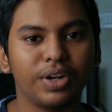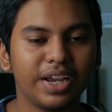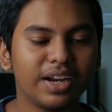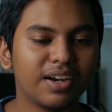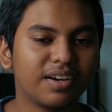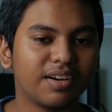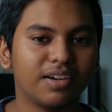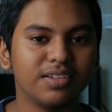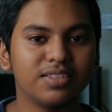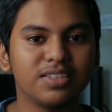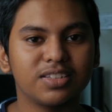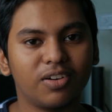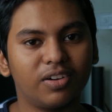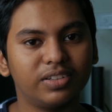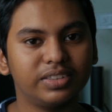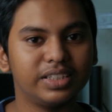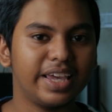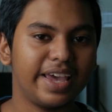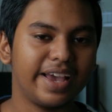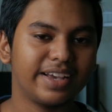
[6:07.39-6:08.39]
It runs
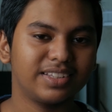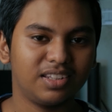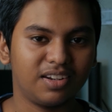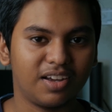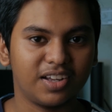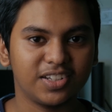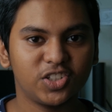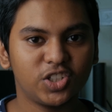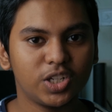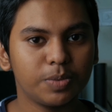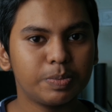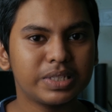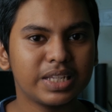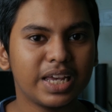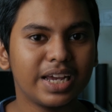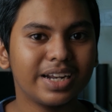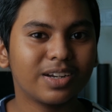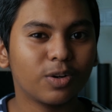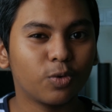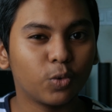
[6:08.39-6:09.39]
on the Exynos
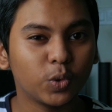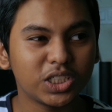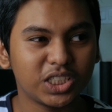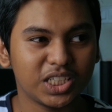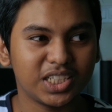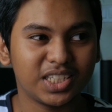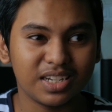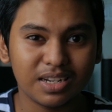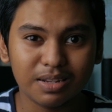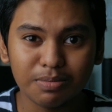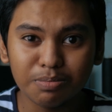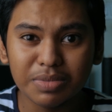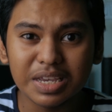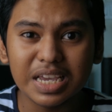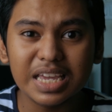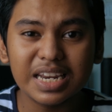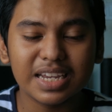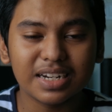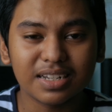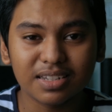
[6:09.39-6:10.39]
chipset, which is an
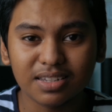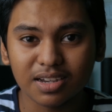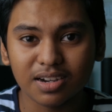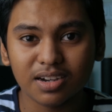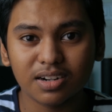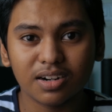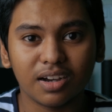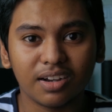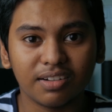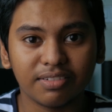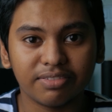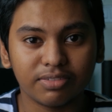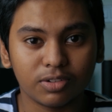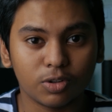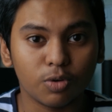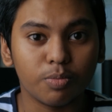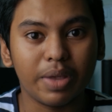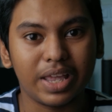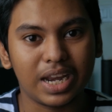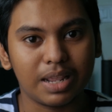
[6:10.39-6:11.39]
immediate turn off
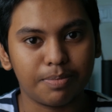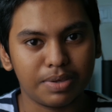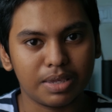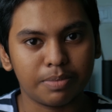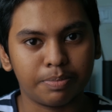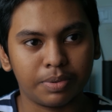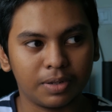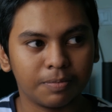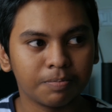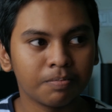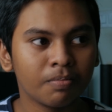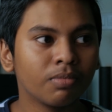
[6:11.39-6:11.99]
to many people.